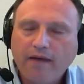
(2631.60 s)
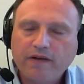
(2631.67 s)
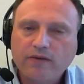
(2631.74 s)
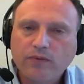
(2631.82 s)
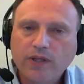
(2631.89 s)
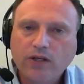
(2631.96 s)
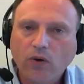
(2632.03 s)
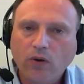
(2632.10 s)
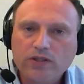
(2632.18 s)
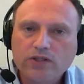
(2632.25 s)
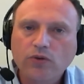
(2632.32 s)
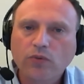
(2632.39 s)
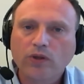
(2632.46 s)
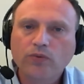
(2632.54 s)
recourse
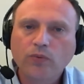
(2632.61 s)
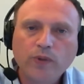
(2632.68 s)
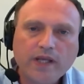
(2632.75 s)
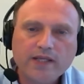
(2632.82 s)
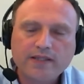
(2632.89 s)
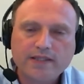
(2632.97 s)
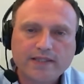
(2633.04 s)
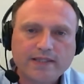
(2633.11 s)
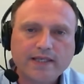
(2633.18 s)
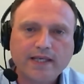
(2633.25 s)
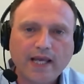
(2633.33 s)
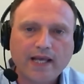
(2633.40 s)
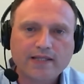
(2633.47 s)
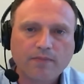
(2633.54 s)
to what we
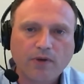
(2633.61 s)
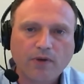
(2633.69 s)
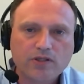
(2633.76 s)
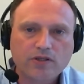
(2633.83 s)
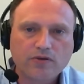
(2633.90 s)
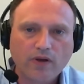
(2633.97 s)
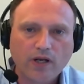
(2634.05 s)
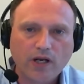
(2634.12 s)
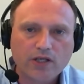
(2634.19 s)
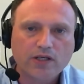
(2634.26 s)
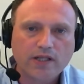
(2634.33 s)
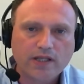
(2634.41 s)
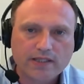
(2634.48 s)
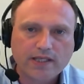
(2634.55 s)
see as emergency
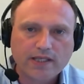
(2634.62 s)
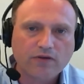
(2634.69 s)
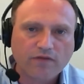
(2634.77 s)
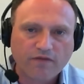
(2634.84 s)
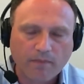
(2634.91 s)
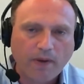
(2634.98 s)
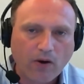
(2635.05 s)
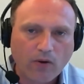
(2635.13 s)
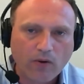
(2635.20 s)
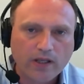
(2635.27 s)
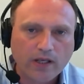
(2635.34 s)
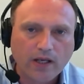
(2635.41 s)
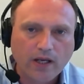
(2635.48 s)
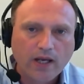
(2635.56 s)
regulation in the sense of
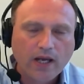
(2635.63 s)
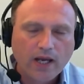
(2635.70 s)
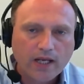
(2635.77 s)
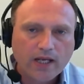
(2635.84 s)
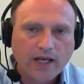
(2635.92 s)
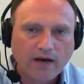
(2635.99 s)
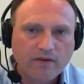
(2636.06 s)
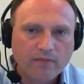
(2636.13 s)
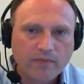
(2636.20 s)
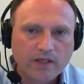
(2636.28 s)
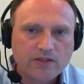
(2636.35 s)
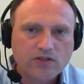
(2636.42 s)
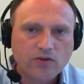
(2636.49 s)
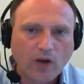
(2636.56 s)
empowering
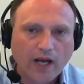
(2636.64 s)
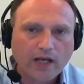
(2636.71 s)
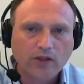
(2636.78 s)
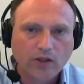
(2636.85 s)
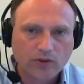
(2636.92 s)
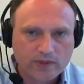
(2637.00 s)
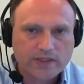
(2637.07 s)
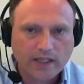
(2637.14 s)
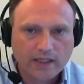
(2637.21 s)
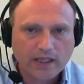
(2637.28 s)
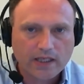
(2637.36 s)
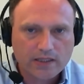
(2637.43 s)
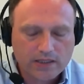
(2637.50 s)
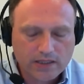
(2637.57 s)
governments to act notwithstanding
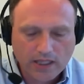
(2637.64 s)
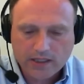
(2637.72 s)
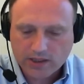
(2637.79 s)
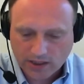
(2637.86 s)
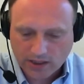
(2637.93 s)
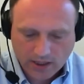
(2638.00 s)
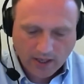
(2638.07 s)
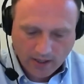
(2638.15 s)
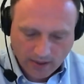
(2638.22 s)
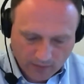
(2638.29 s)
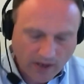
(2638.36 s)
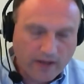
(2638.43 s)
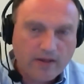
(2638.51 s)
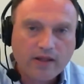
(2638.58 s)
legislation,
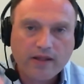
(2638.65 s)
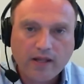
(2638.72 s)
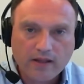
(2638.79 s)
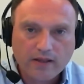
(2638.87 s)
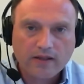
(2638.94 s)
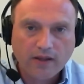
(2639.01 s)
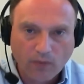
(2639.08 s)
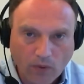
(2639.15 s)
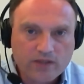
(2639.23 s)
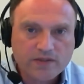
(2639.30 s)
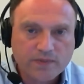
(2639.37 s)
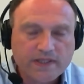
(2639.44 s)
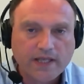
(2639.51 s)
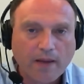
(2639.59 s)
rather than there was
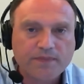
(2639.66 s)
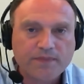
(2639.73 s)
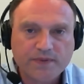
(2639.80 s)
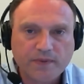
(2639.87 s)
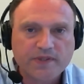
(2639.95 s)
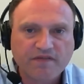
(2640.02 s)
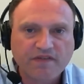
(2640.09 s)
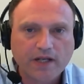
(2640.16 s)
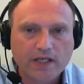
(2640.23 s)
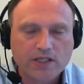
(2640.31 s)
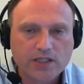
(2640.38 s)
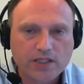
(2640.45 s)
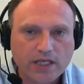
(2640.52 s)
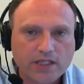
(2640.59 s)
some specific
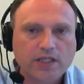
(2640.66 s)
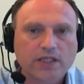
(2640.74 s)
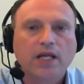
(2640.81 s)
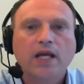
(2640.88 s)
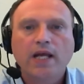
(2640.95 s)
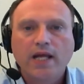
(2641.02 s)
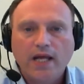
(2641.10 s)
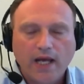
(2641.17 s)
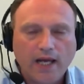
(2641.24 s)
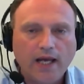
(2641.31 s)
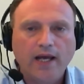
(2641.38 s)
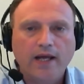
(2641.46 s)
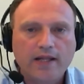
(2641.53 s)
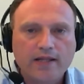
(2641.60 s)
legislation
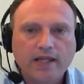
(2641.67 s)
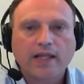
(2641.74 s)
that